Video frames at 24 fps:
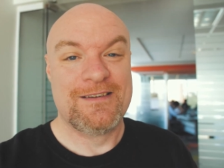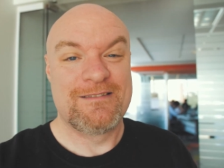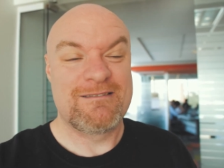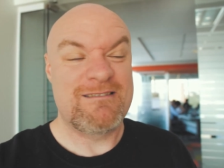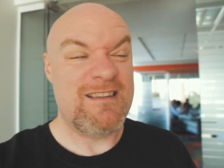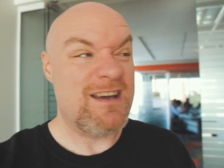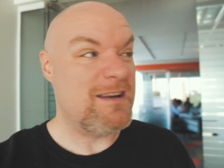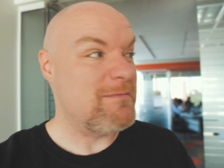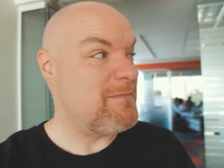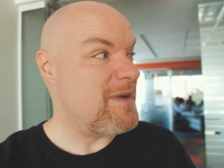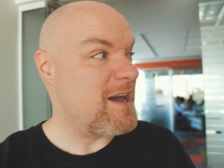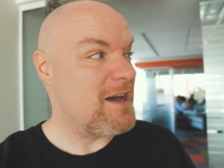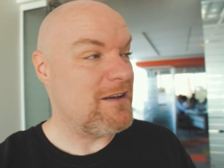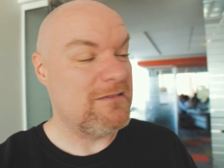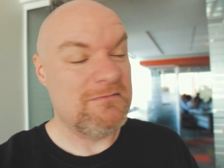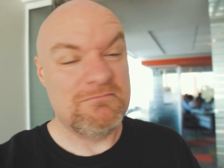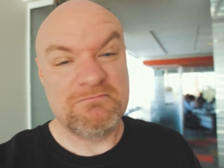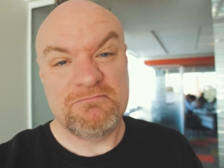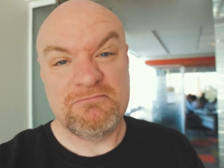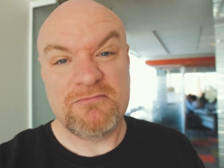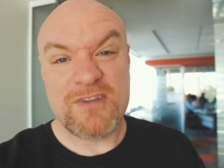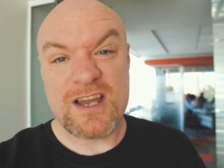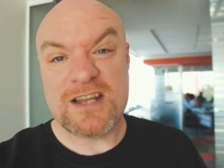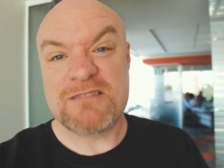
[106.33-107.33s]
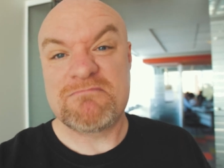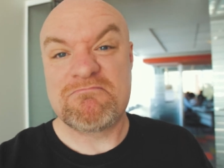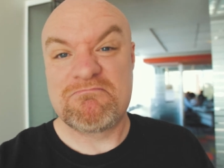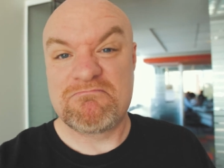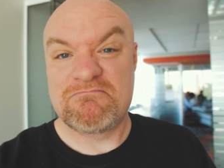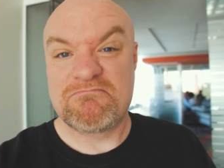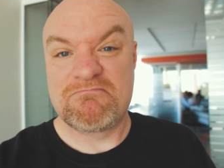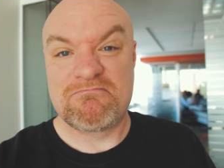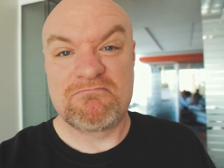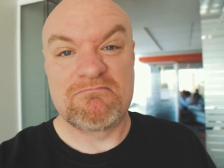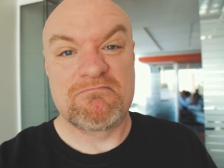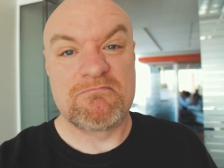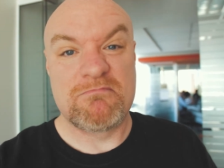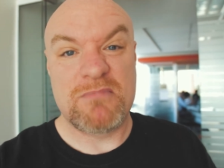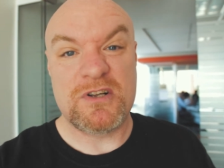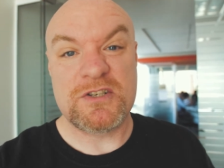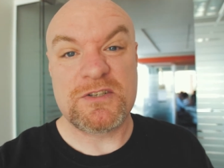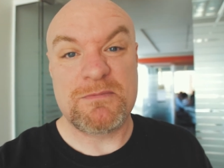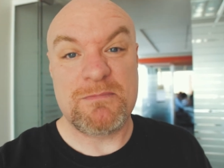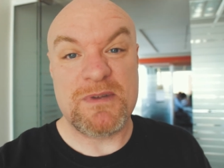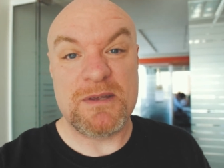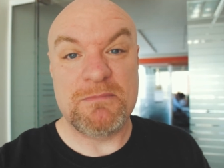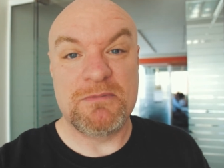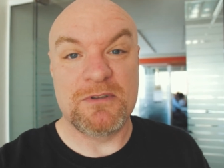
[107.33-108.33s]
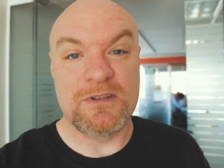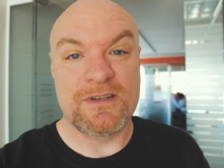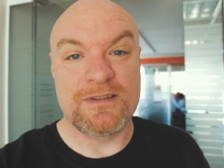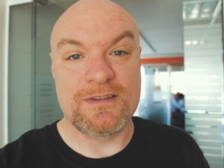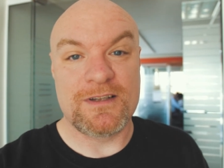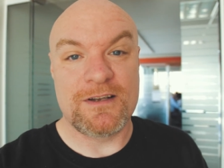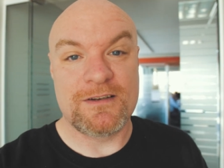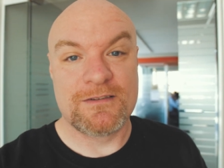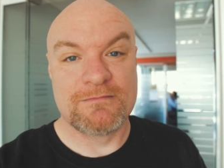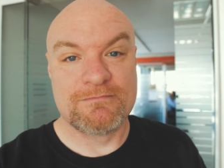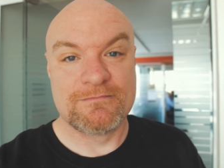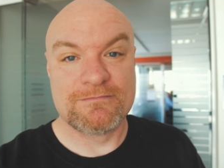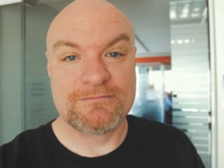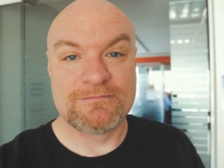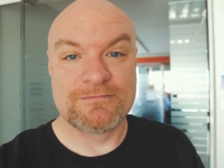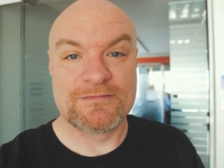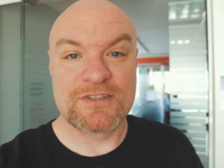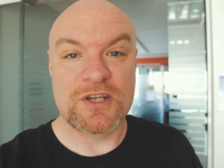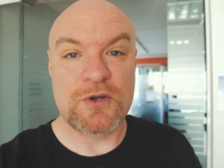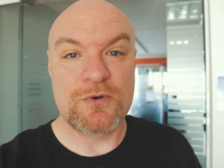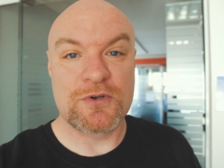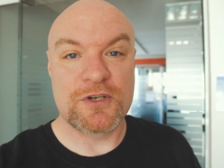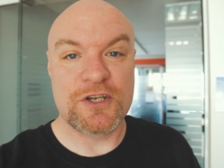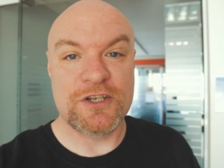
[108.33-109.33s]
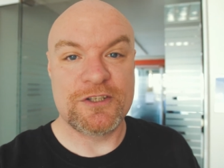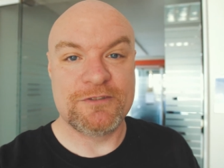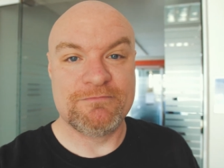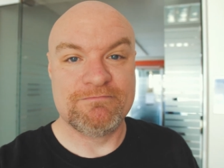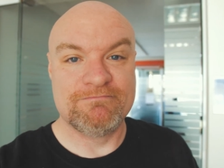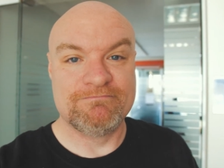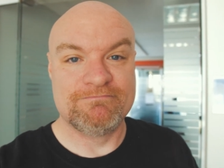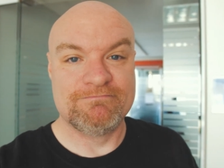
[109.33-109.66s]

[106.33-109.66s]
We've got about we've got a bunch of people in there. It's going good.